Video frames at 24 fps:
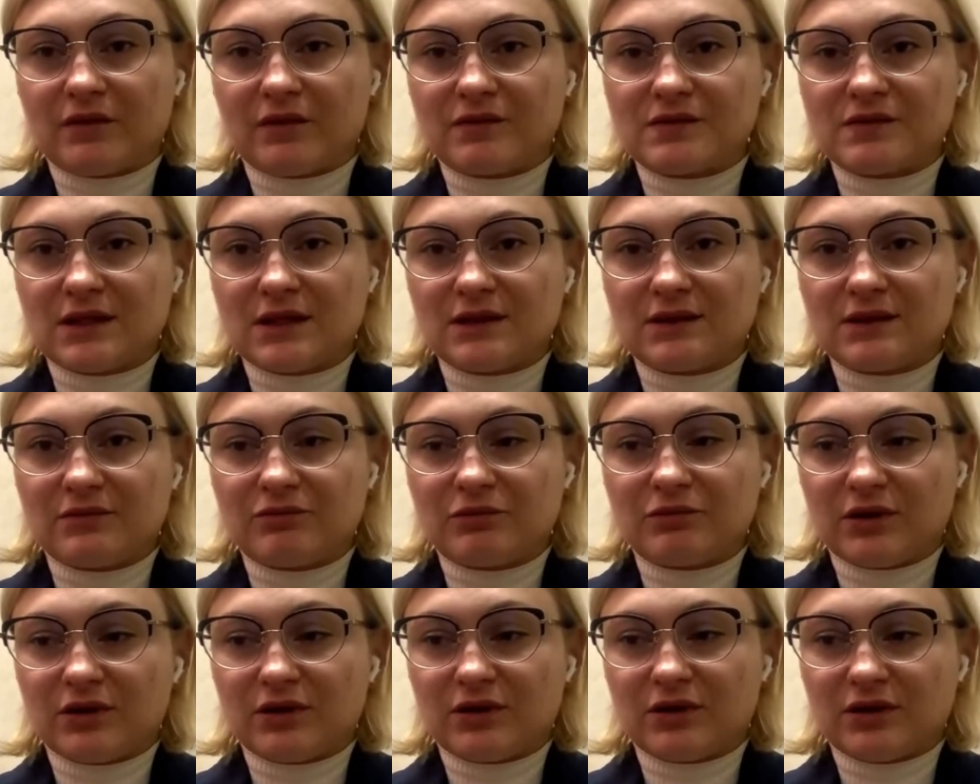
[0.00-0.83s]
That's
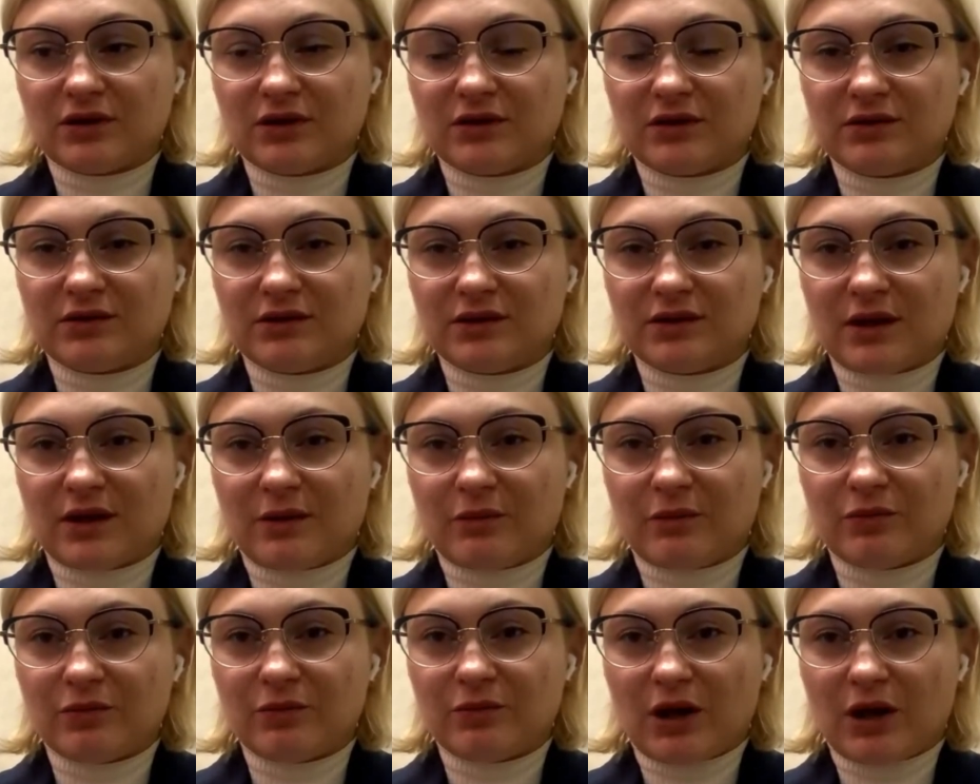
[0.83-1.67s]
why we were
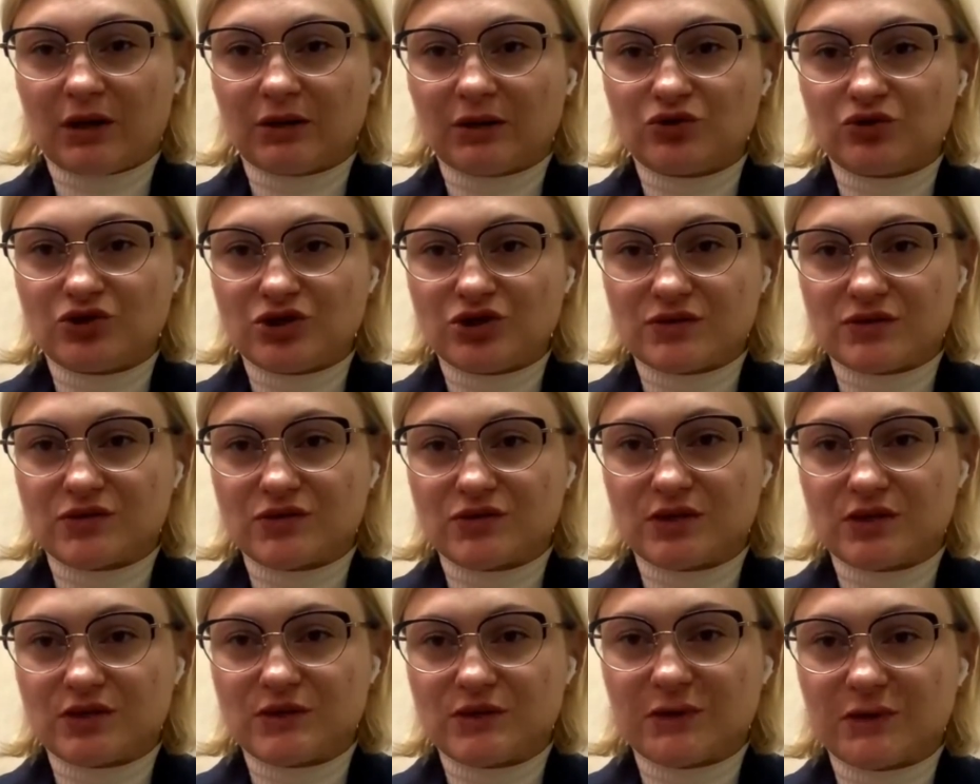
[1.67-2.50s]
talking about
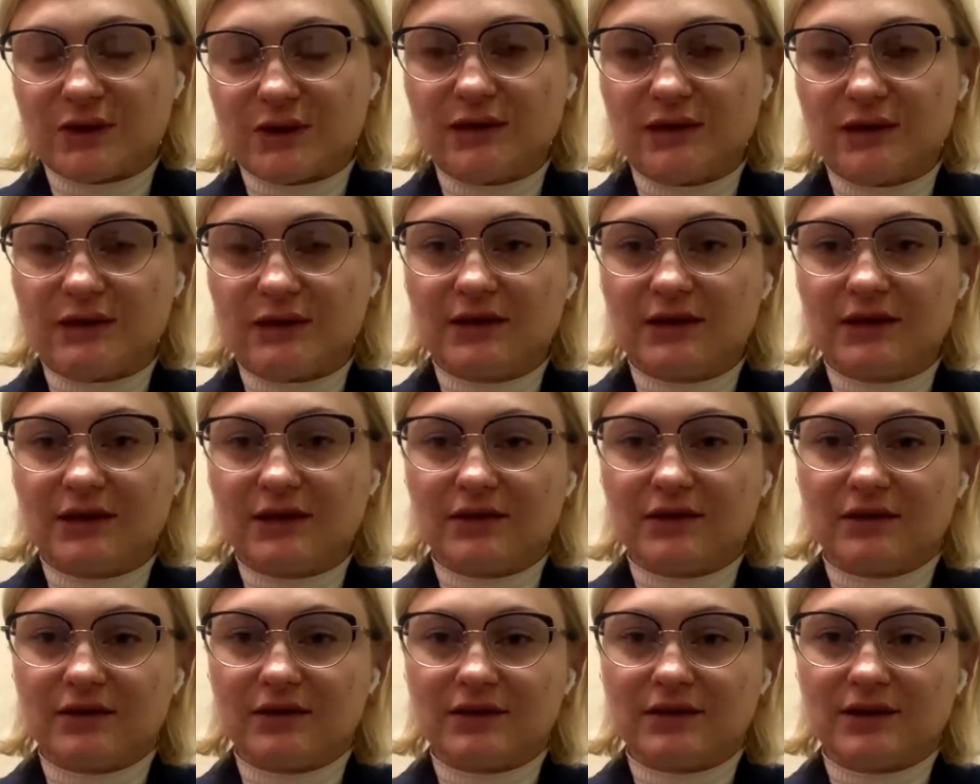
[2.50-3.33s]

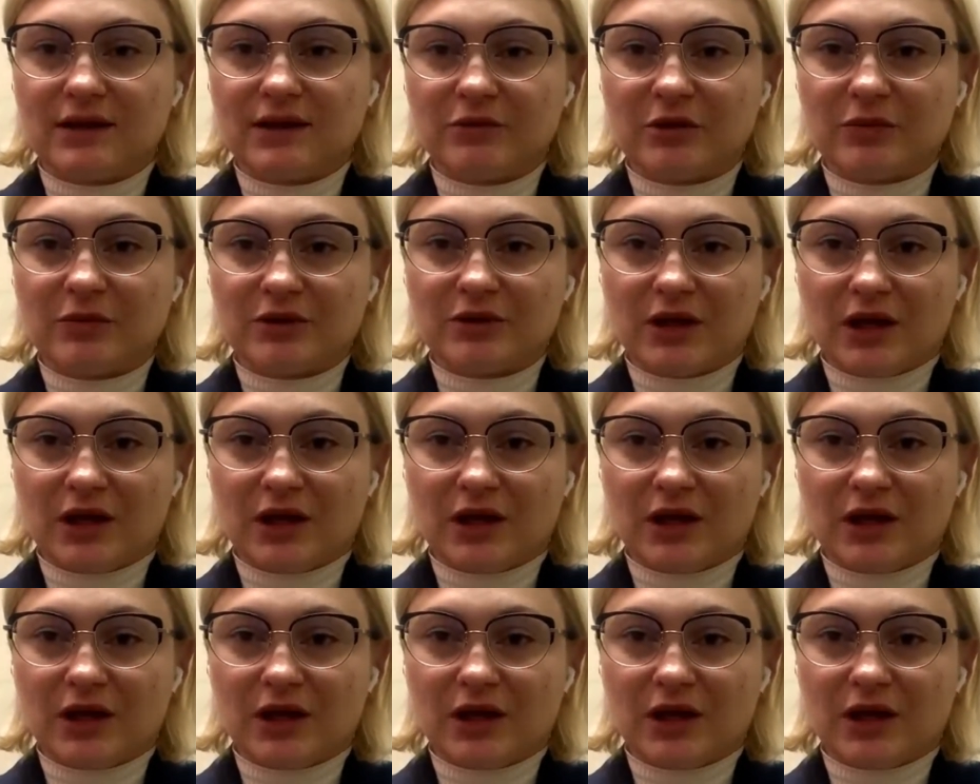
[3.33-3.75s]
aid